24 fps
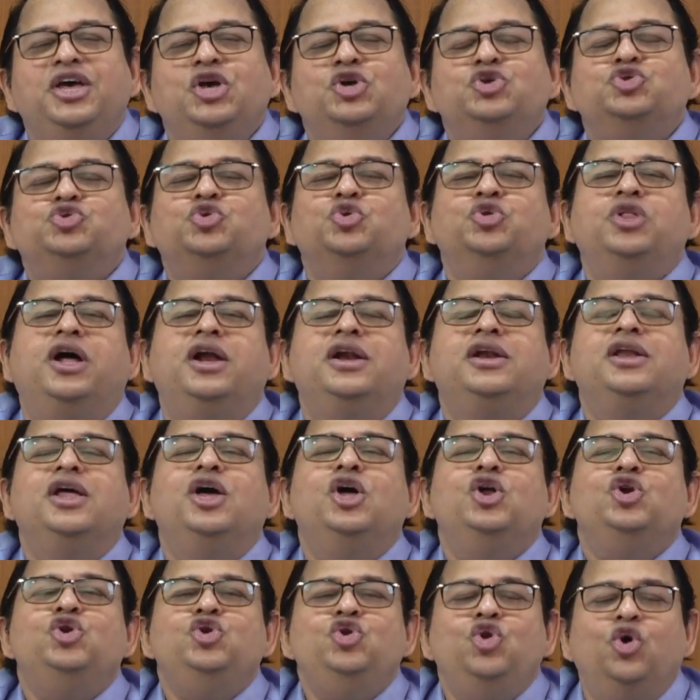So that
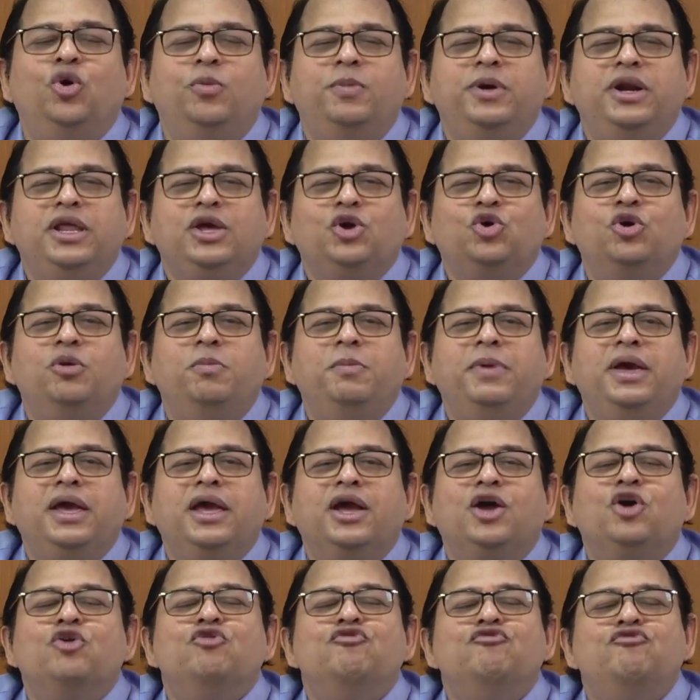nobody could
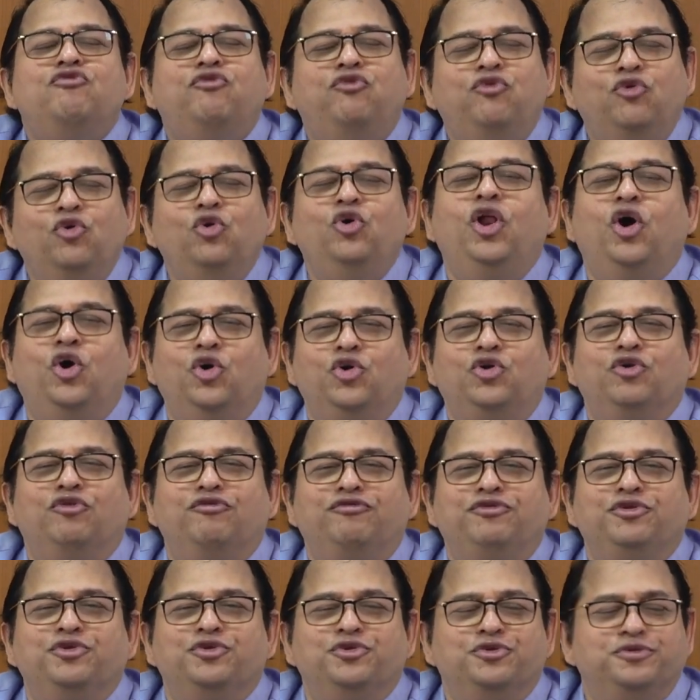make fool out
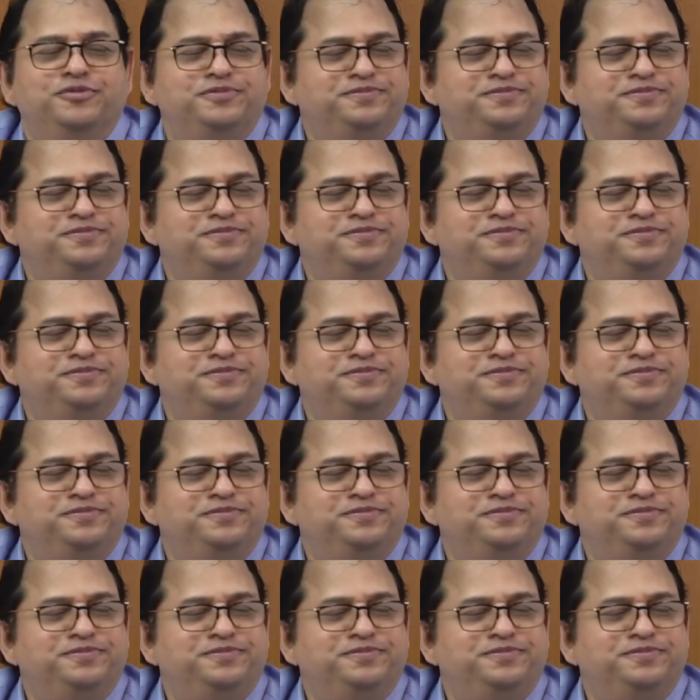of you.